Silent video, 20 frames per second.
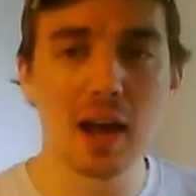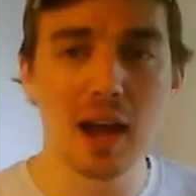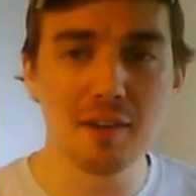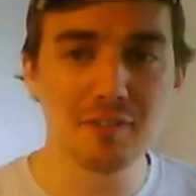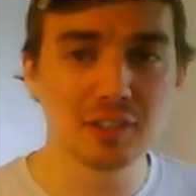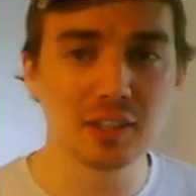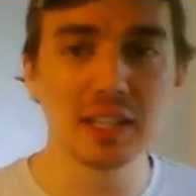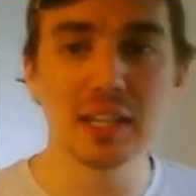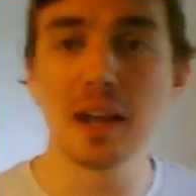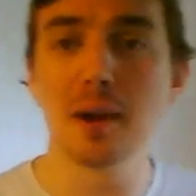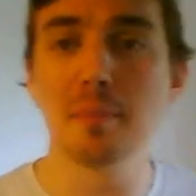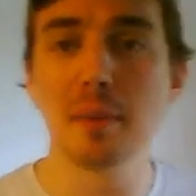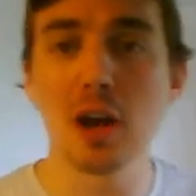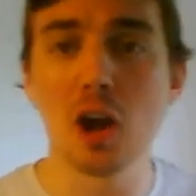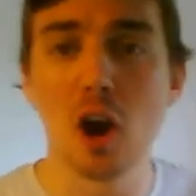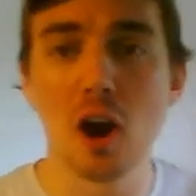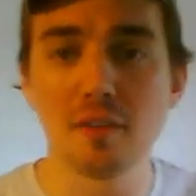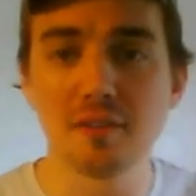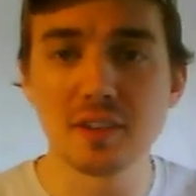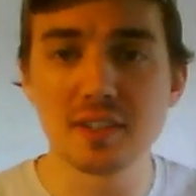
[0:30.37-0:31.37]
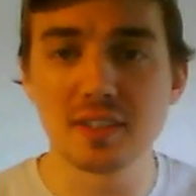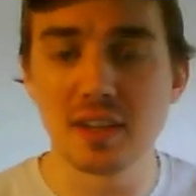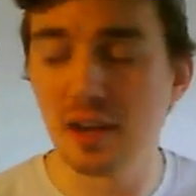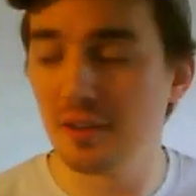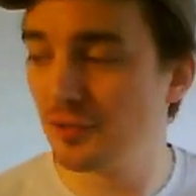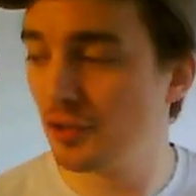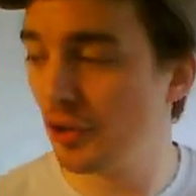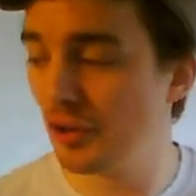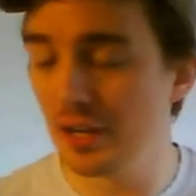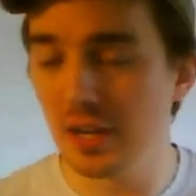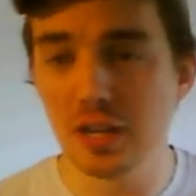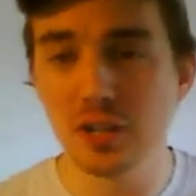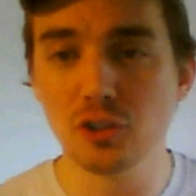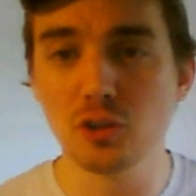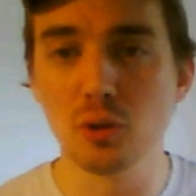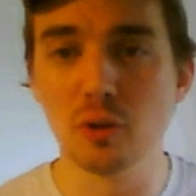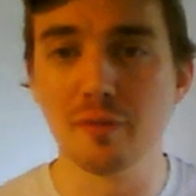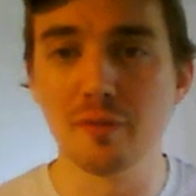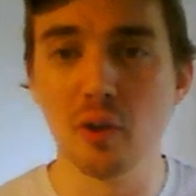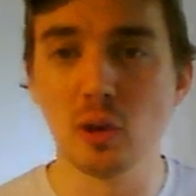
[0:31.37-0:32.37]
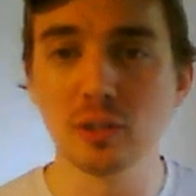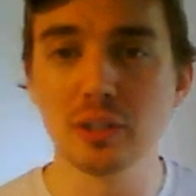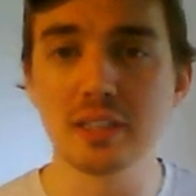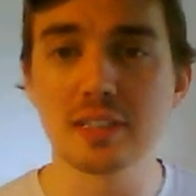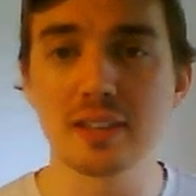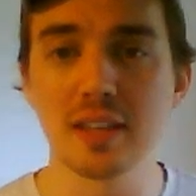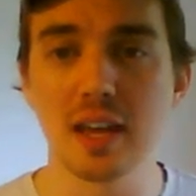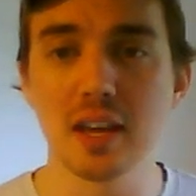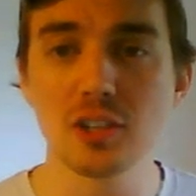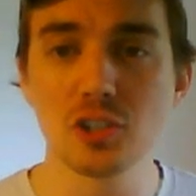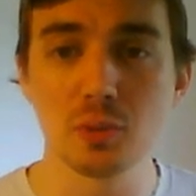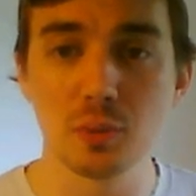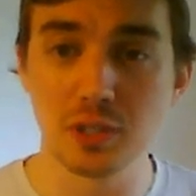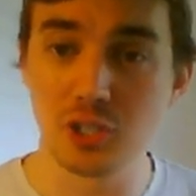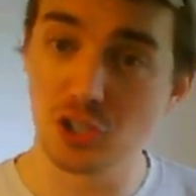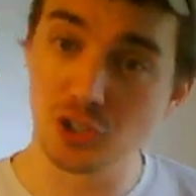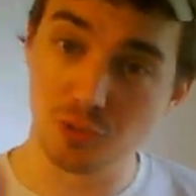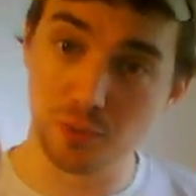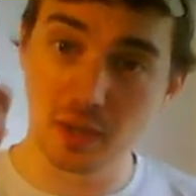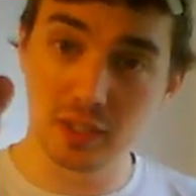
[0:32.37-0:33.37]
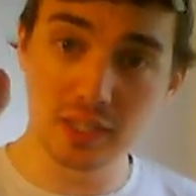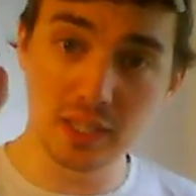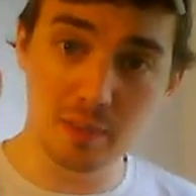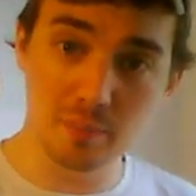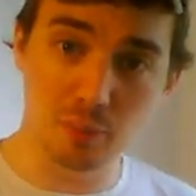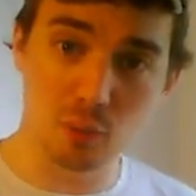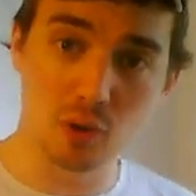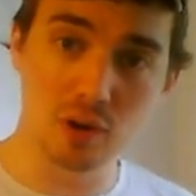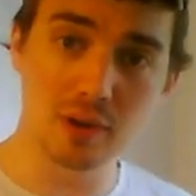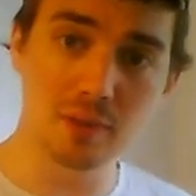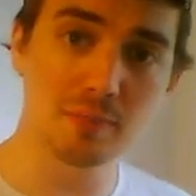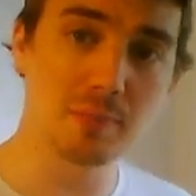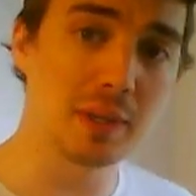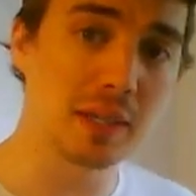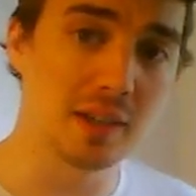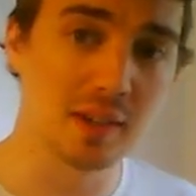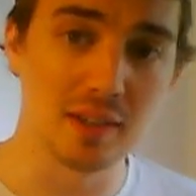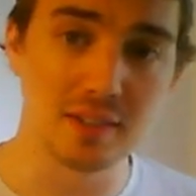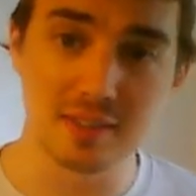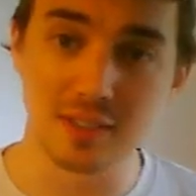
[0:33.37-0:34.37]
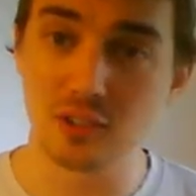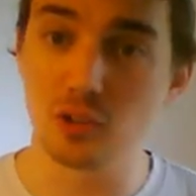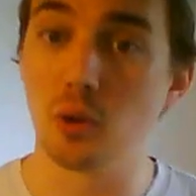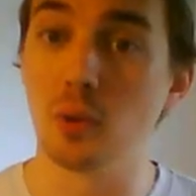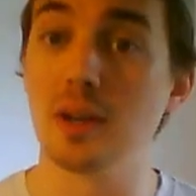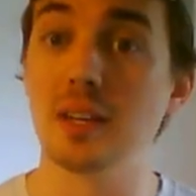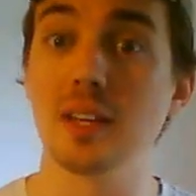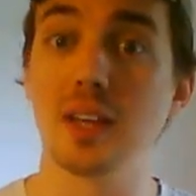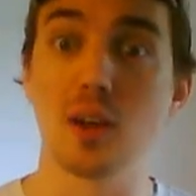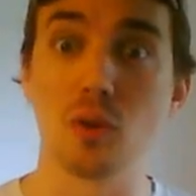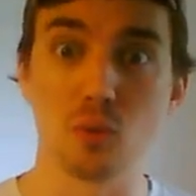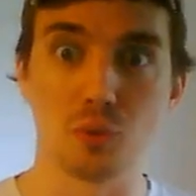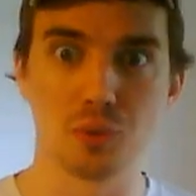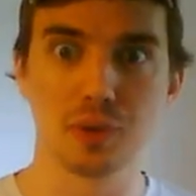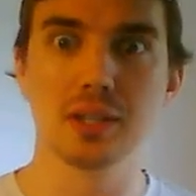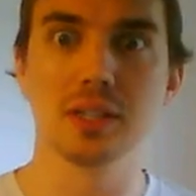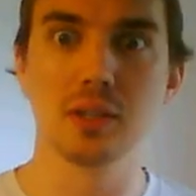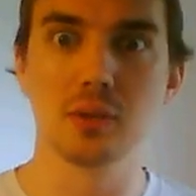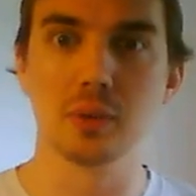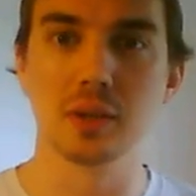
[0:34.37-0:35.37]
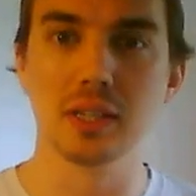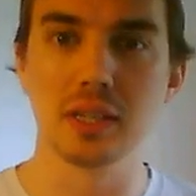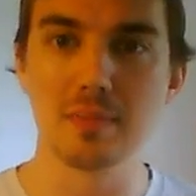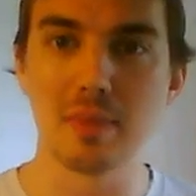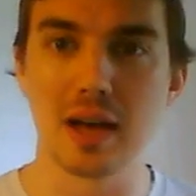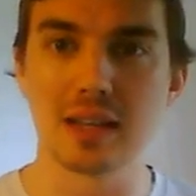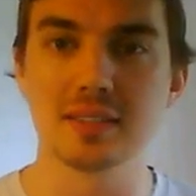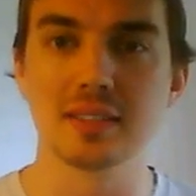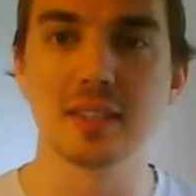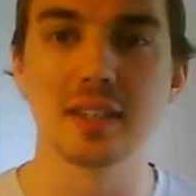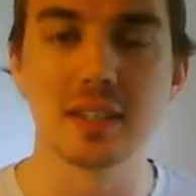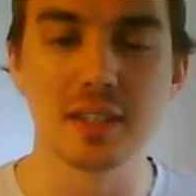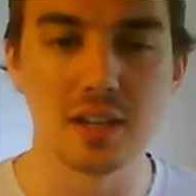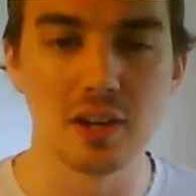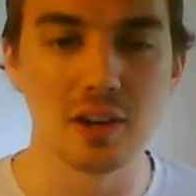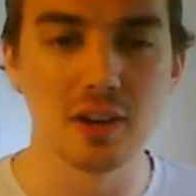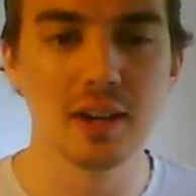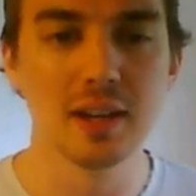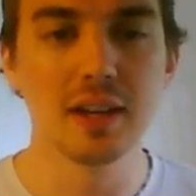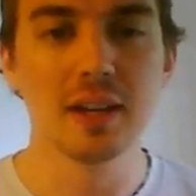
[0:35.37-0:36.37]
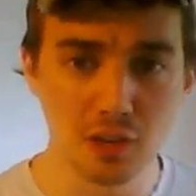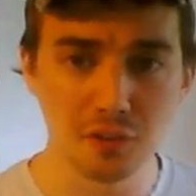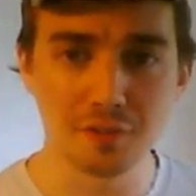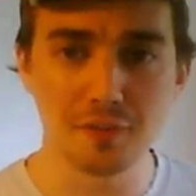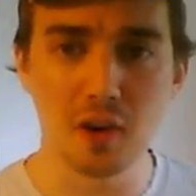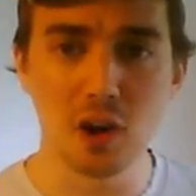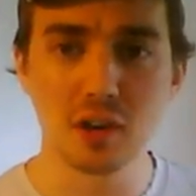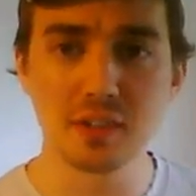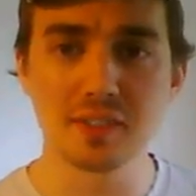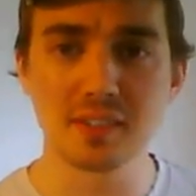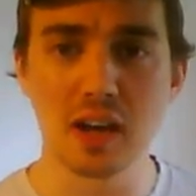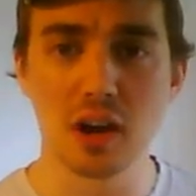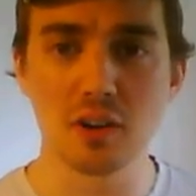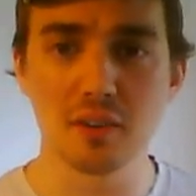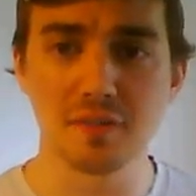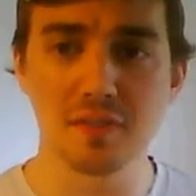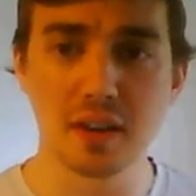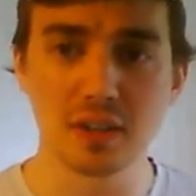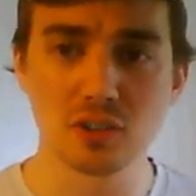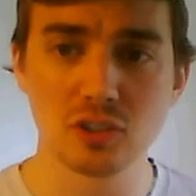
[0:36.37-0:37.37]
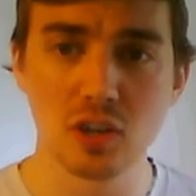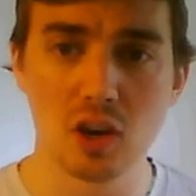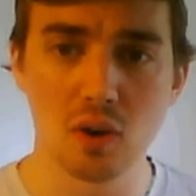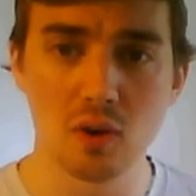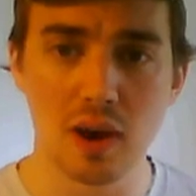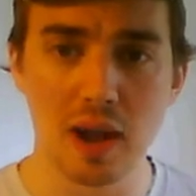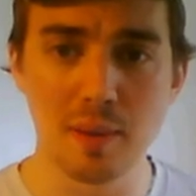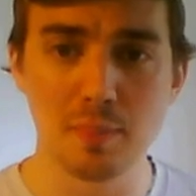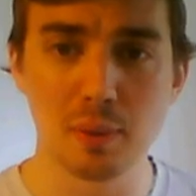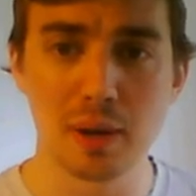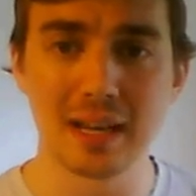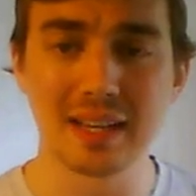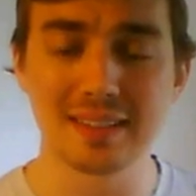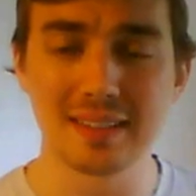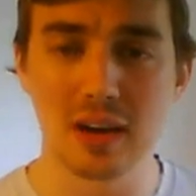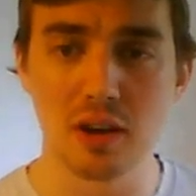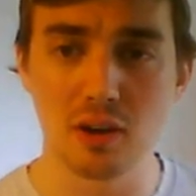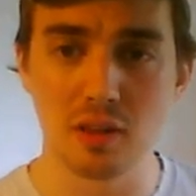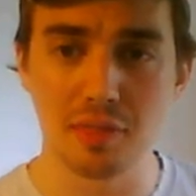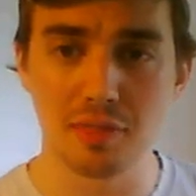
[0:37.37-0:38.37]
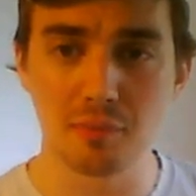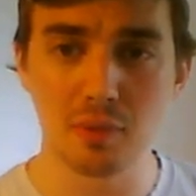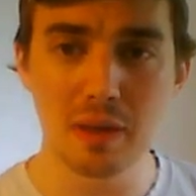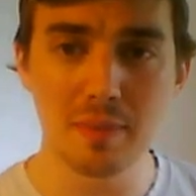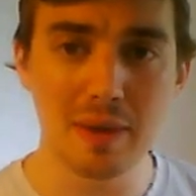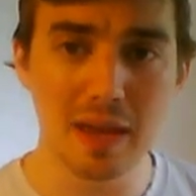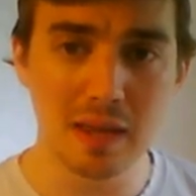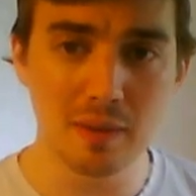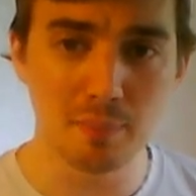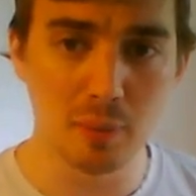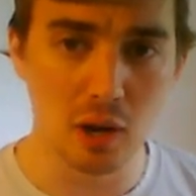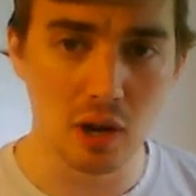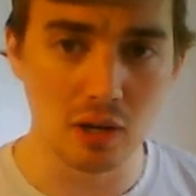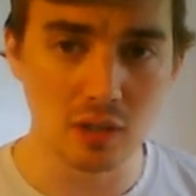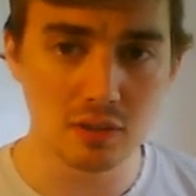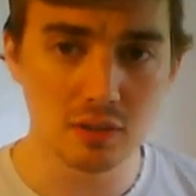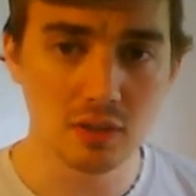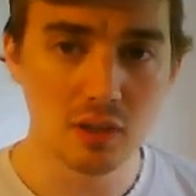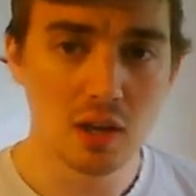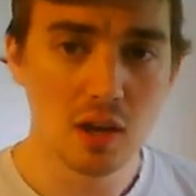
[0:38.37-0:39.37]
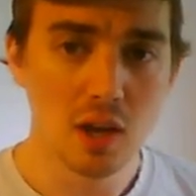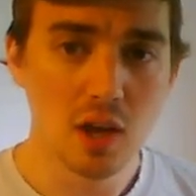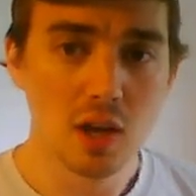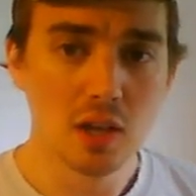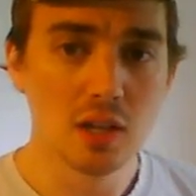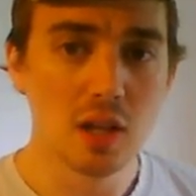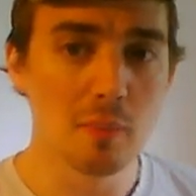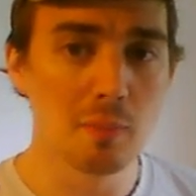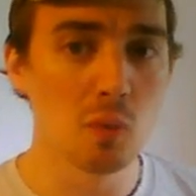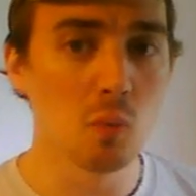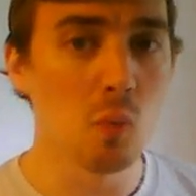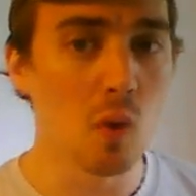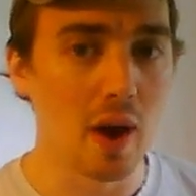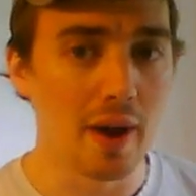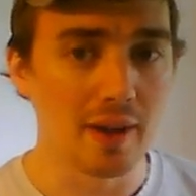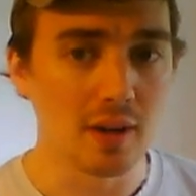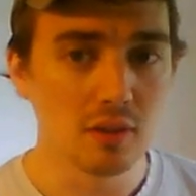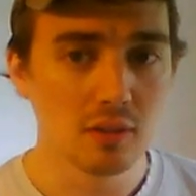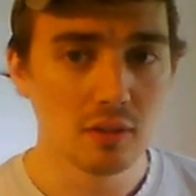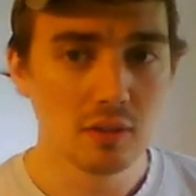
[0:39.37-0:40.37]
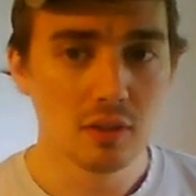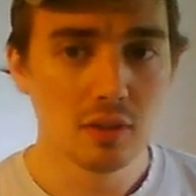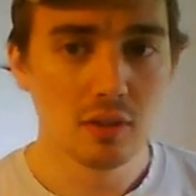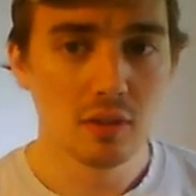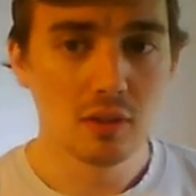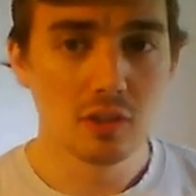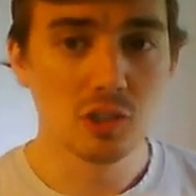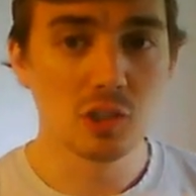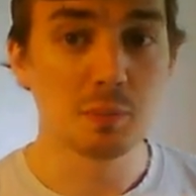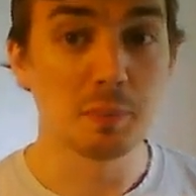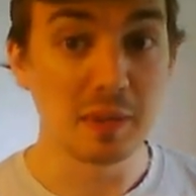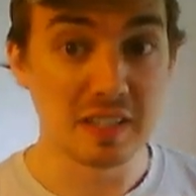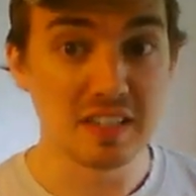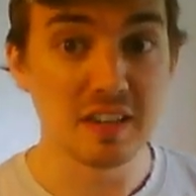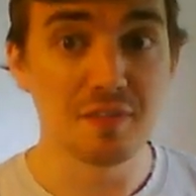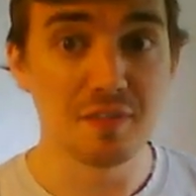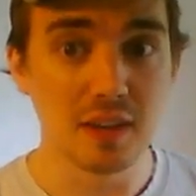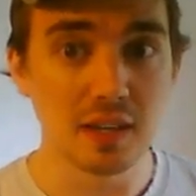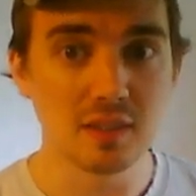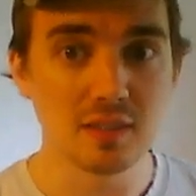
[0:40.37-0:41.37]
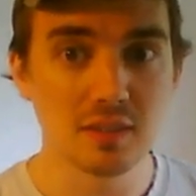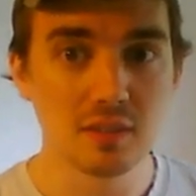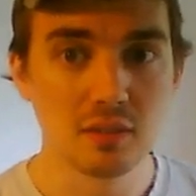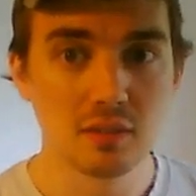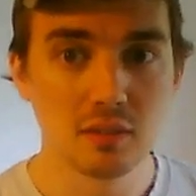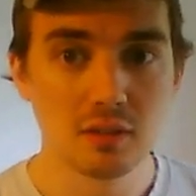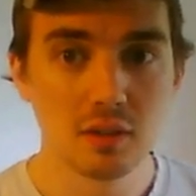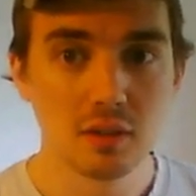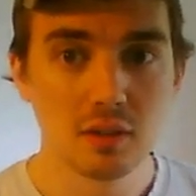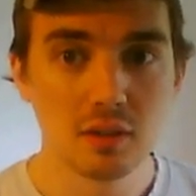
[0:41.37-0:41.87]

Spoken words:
I've cleaned up my office and I've turned it into a foley stage, which is really important because it's going to get really, really messy in here. As far as sound effects go, I break it down into three main parts. Number one, specifics.